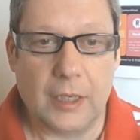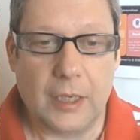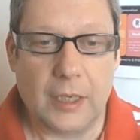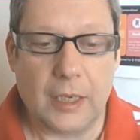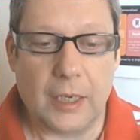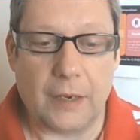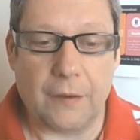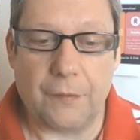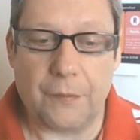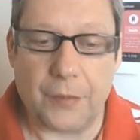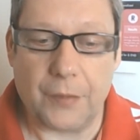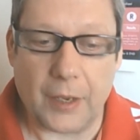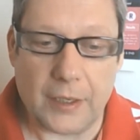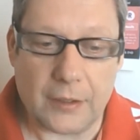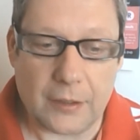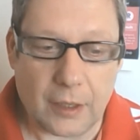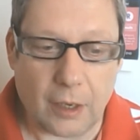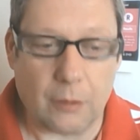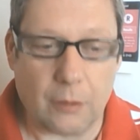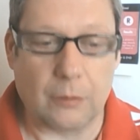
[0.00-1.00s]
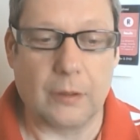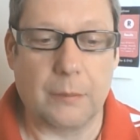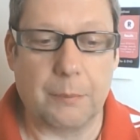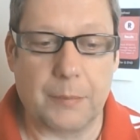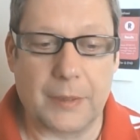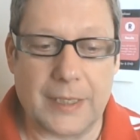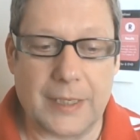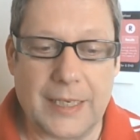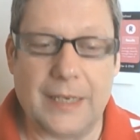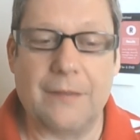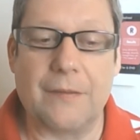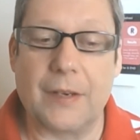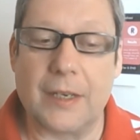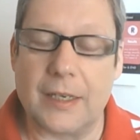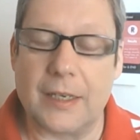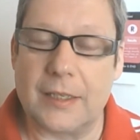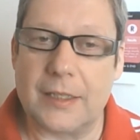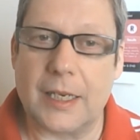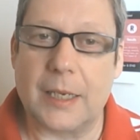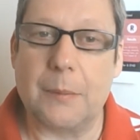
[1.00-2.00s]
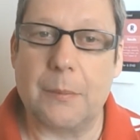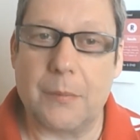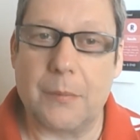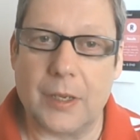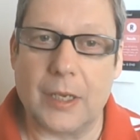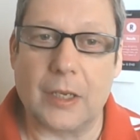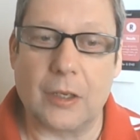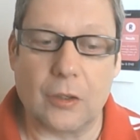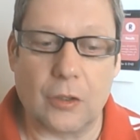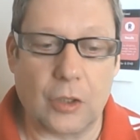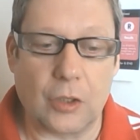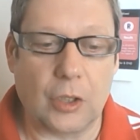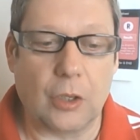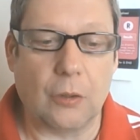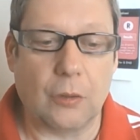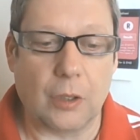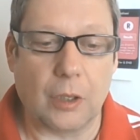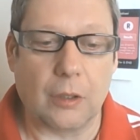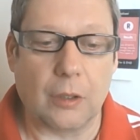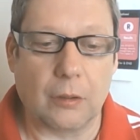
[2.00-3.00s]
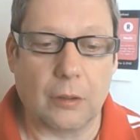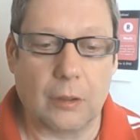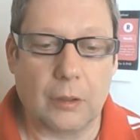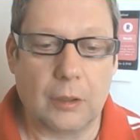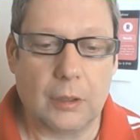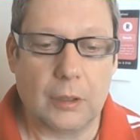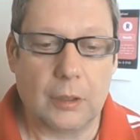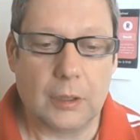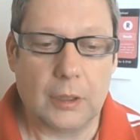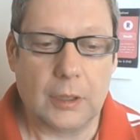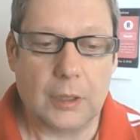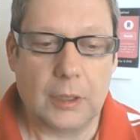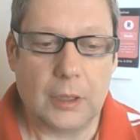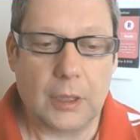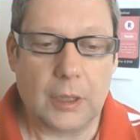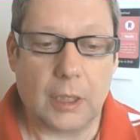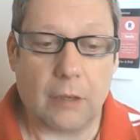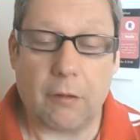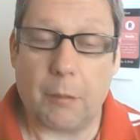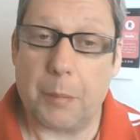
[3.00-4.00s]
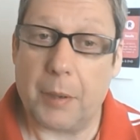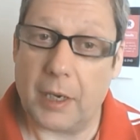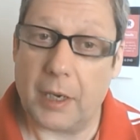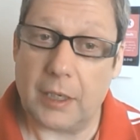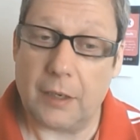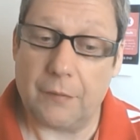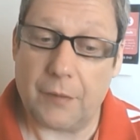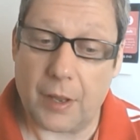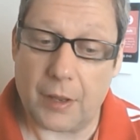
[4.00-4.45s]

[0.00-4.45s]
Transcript: if they don't believe in the same things you do? There are plenty of other